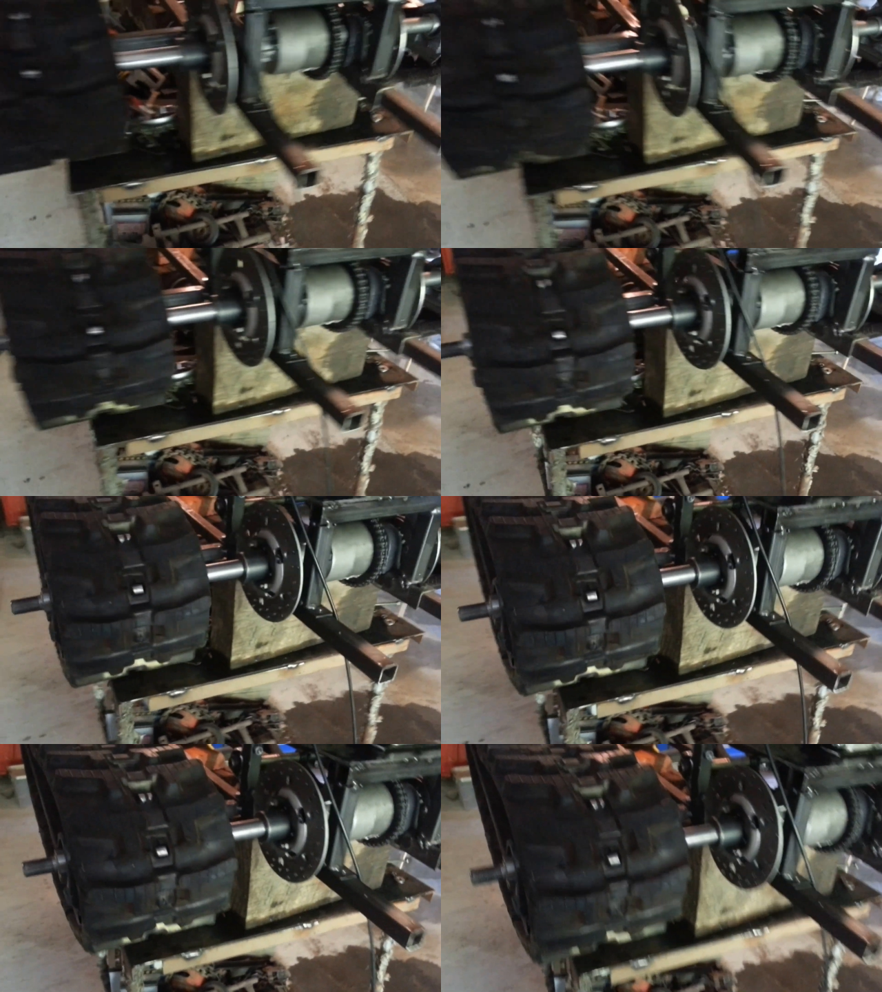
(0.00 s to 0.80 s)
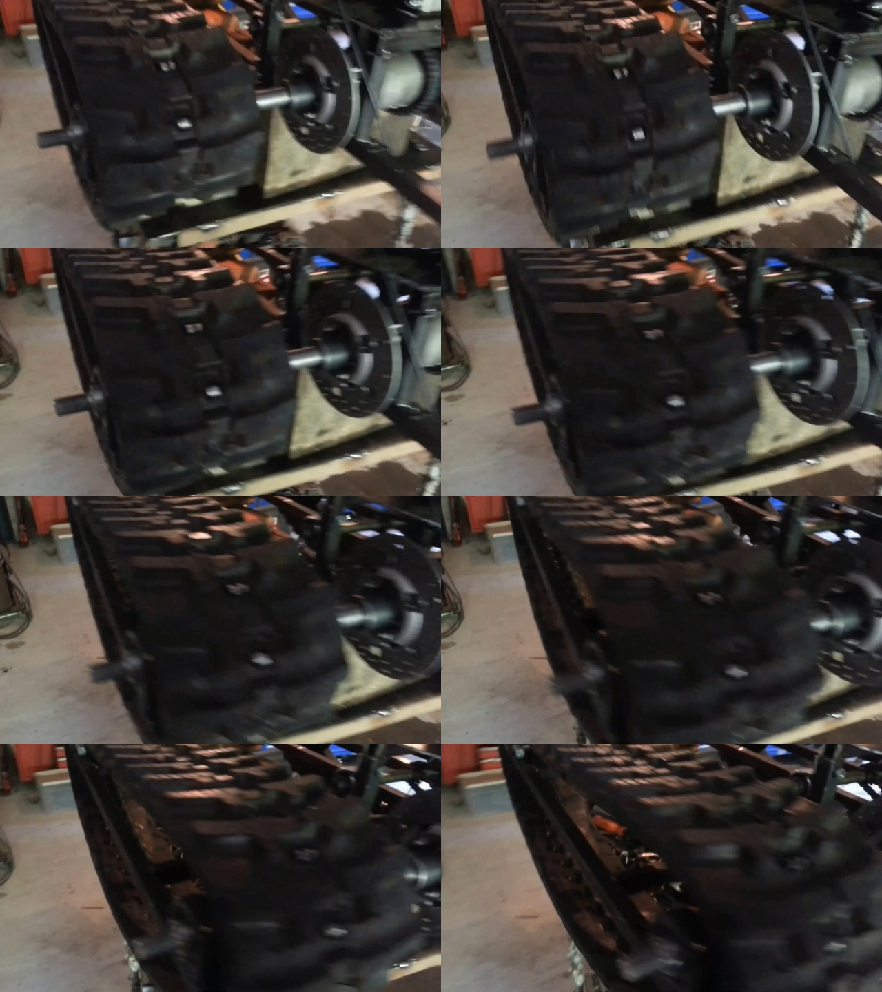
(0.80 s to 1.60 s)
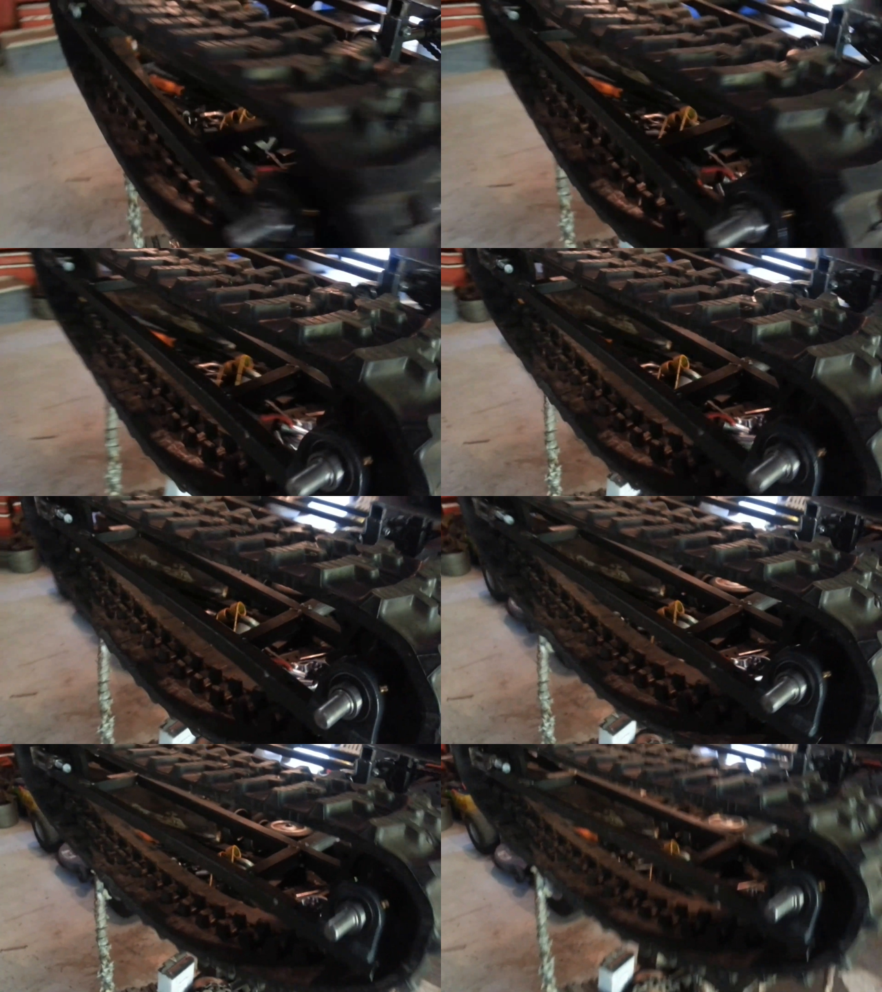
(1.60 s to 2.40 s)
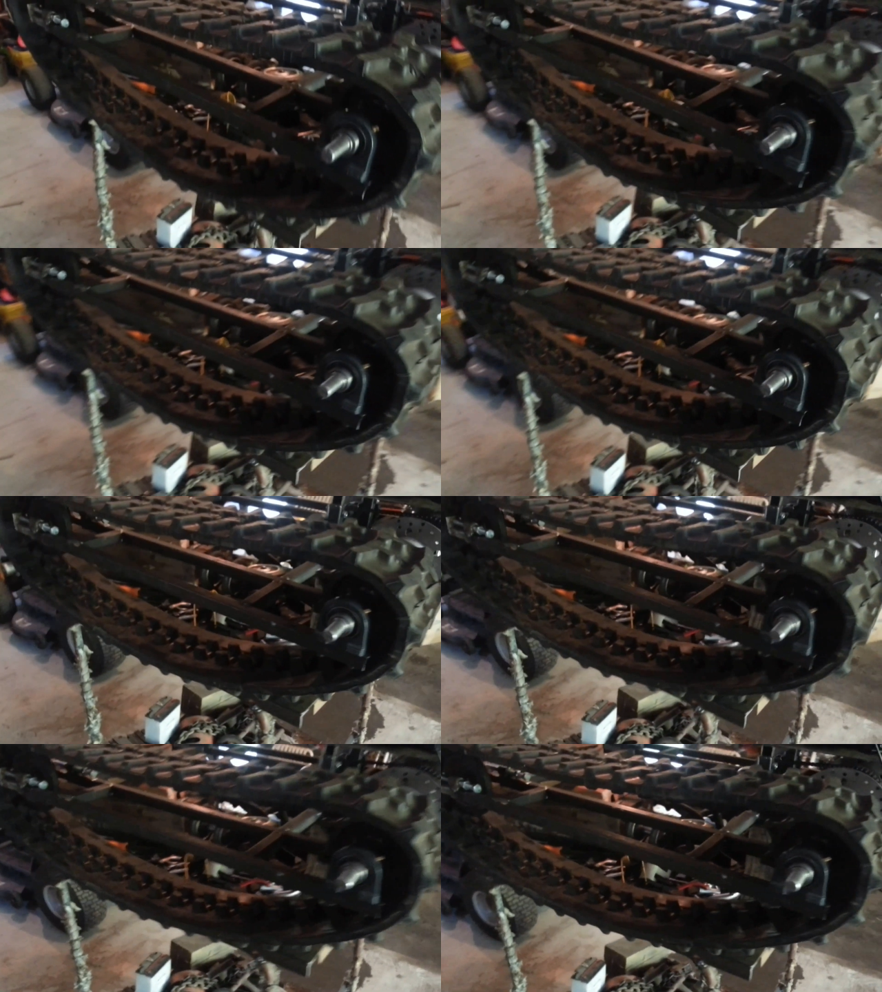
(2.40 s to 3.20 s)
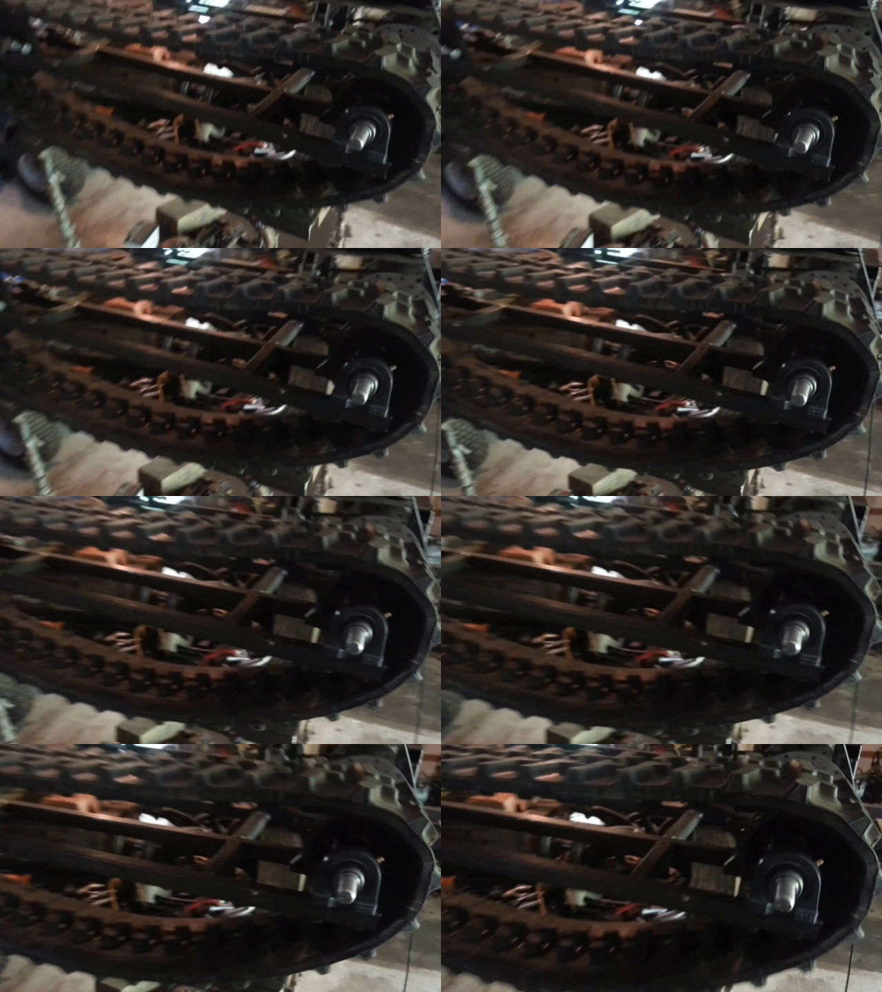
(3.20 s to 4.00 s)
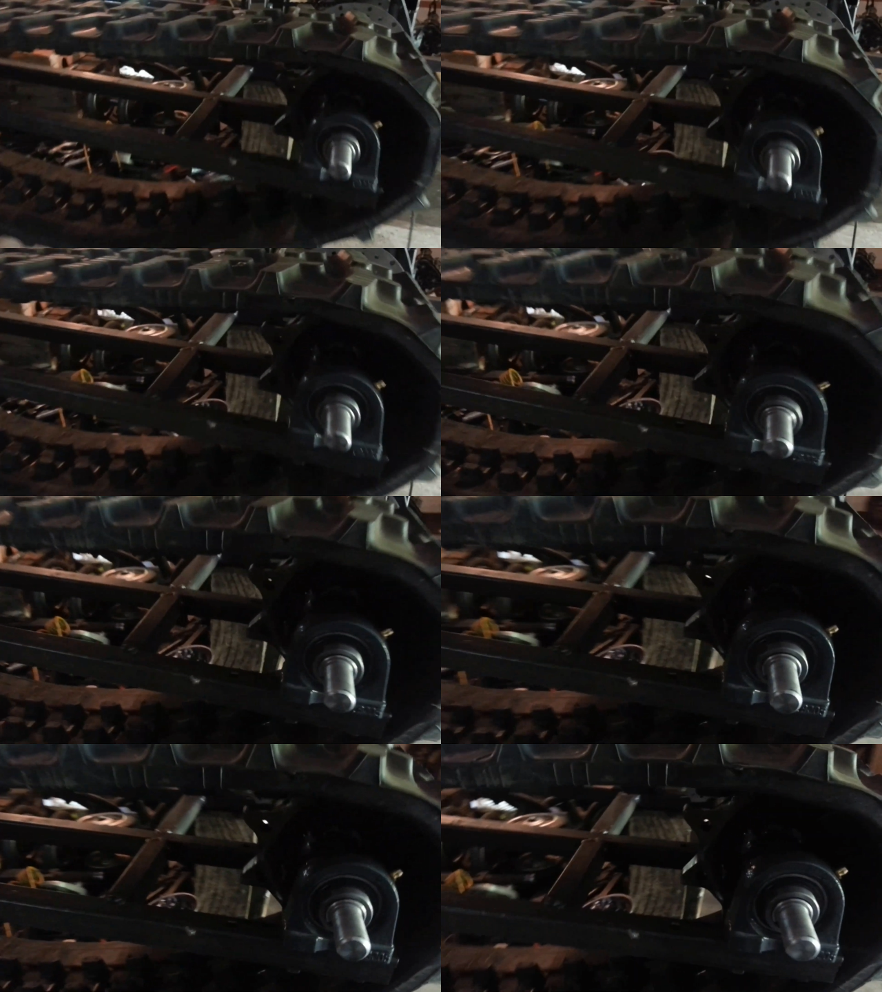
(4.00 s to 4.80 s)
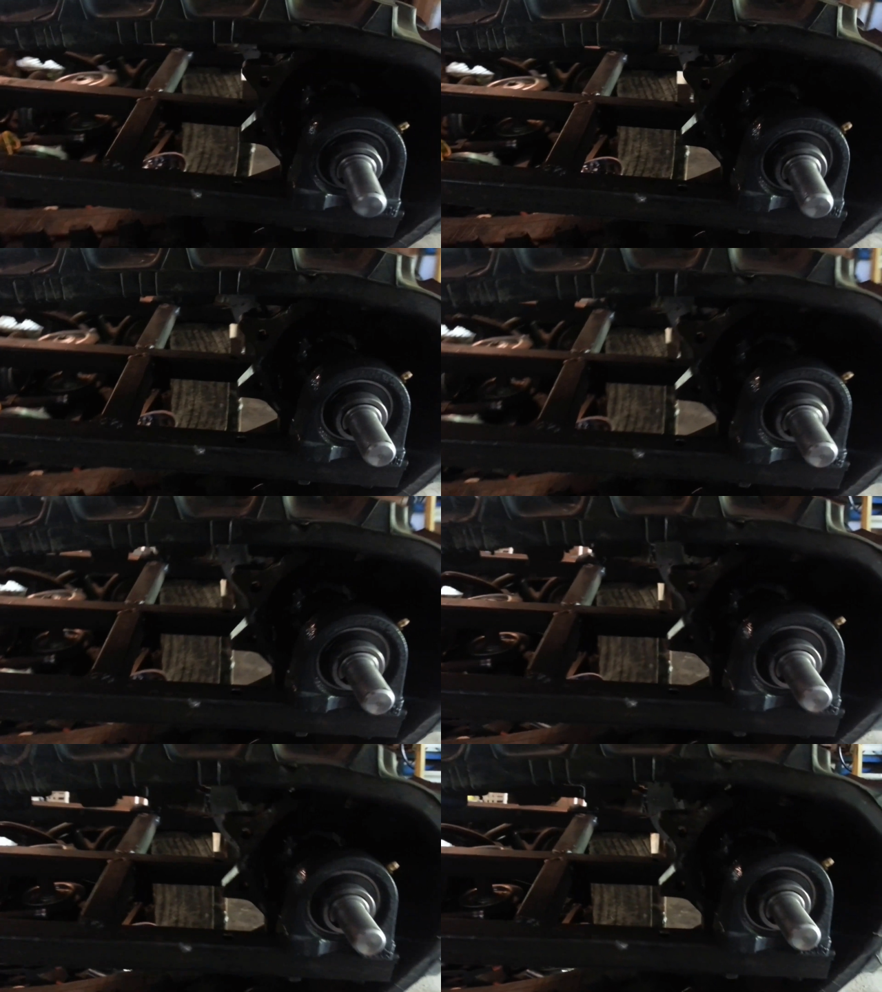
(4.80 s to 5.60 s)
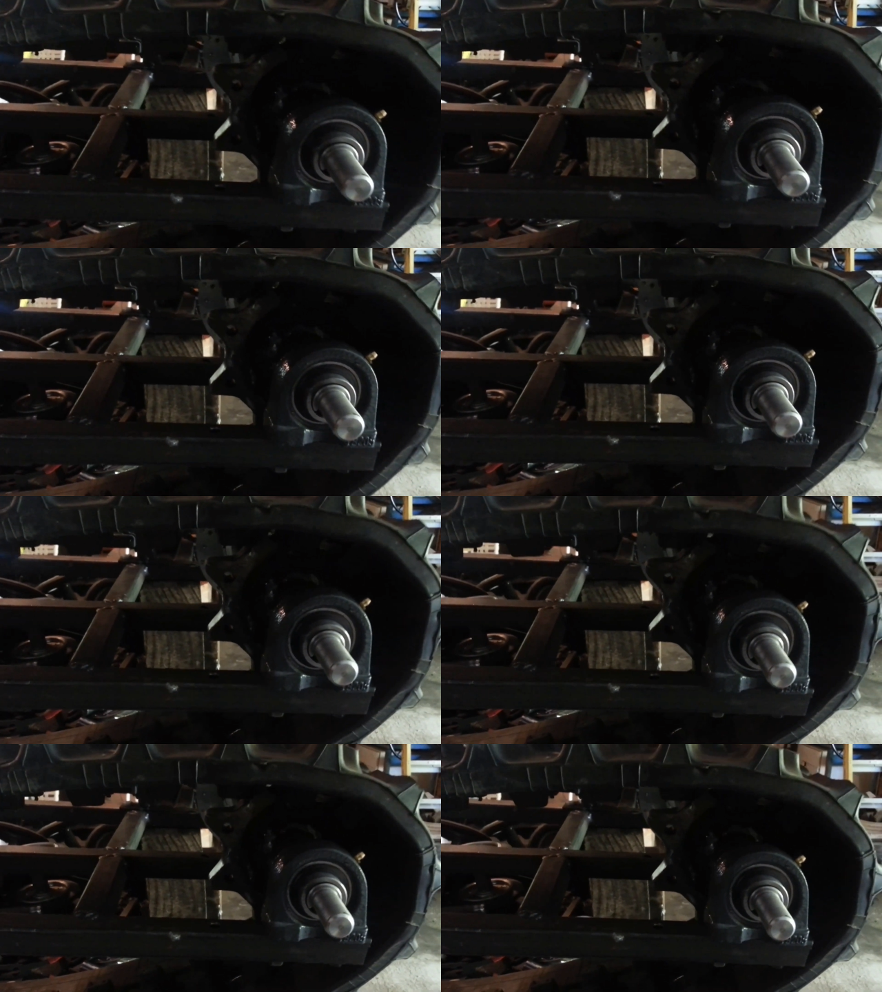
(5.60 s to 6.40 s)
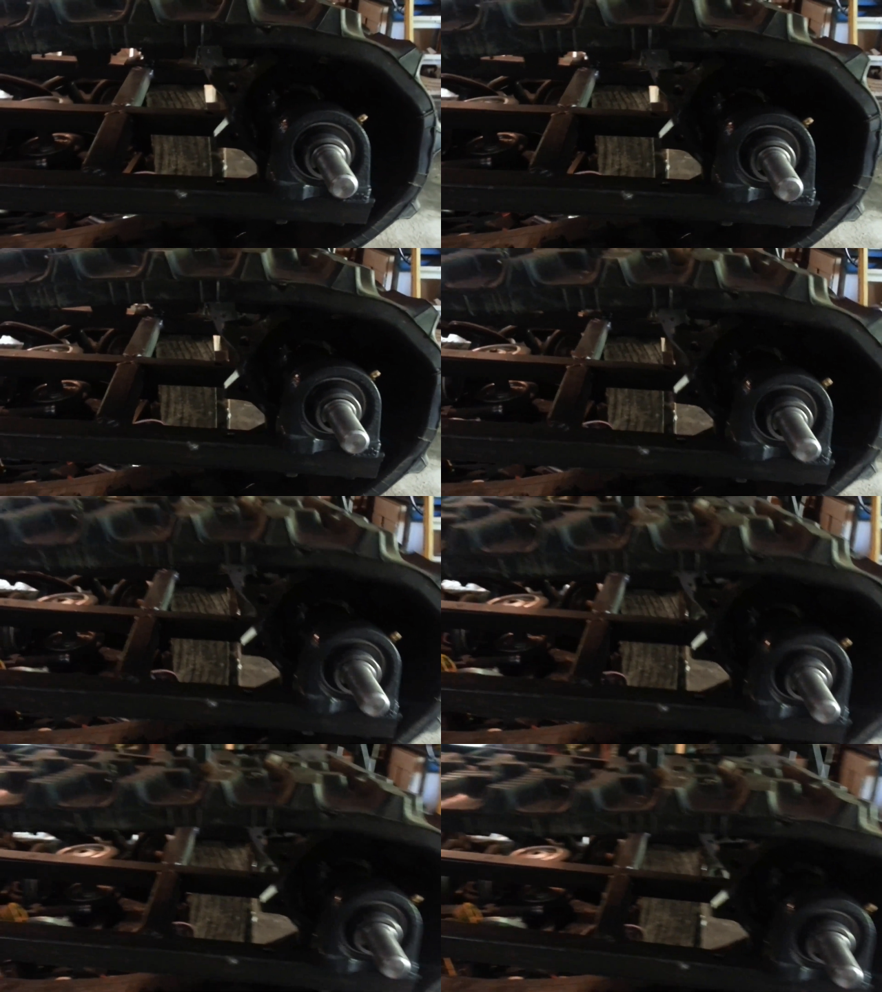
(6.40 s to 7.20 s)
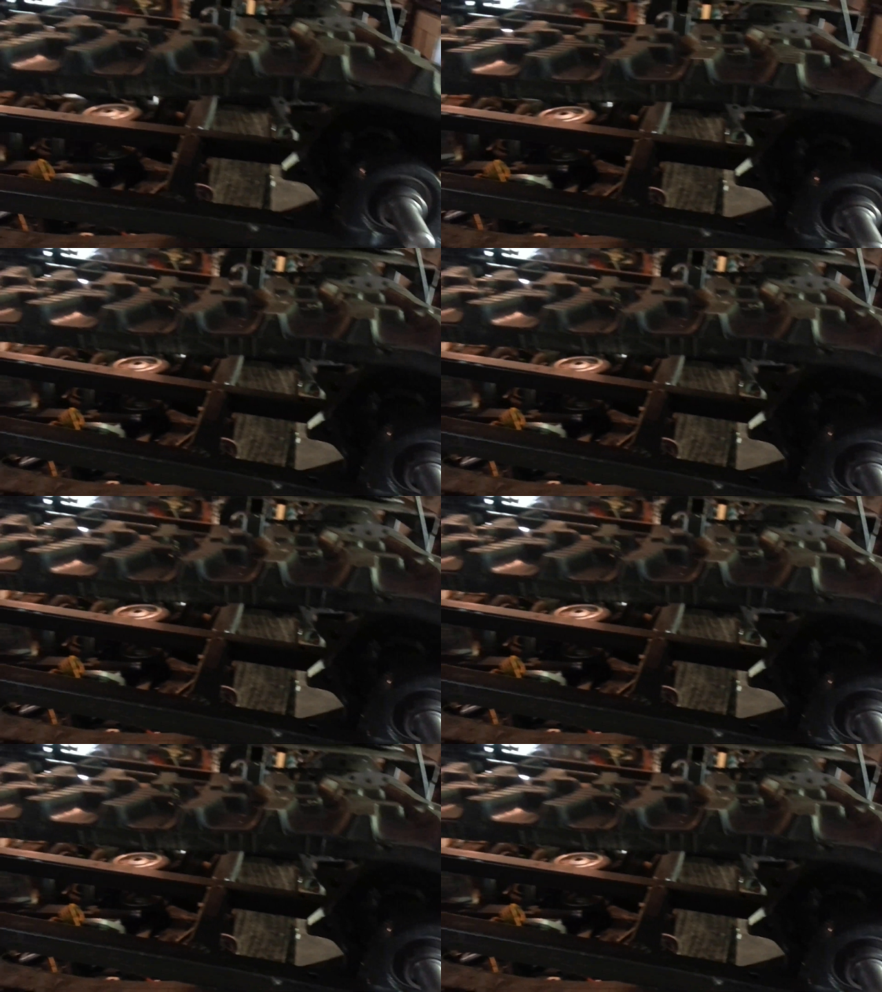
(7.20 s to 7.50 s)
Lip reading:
(no speaker visible)